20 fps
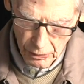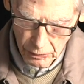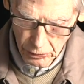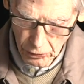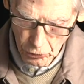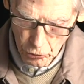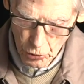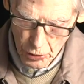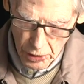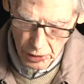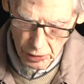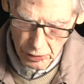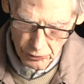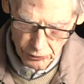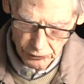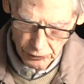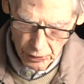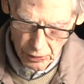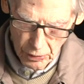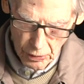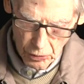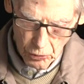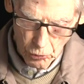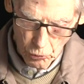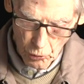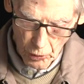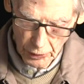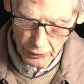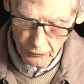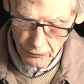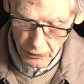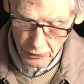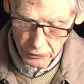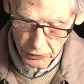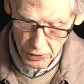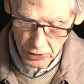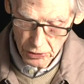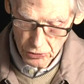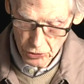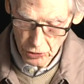Louise, one of the
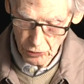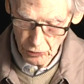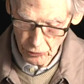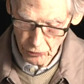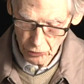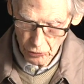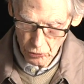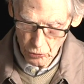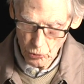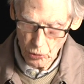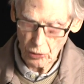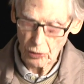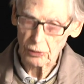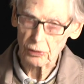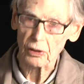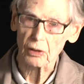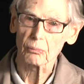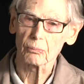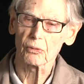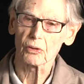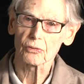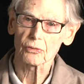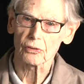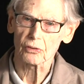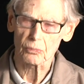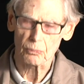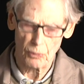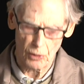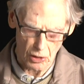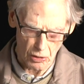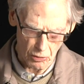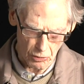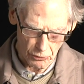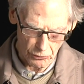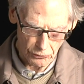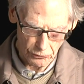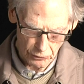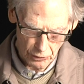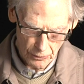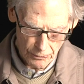teachers who worked at Mrs.
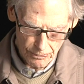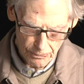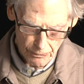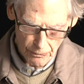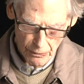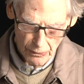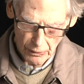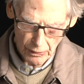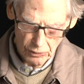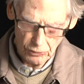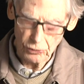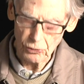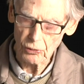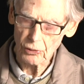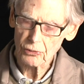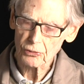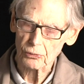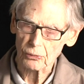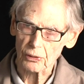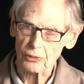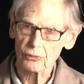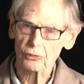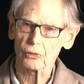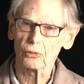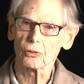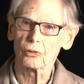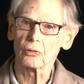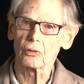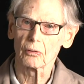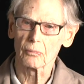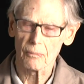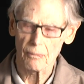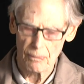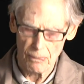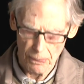Bell's nursery school,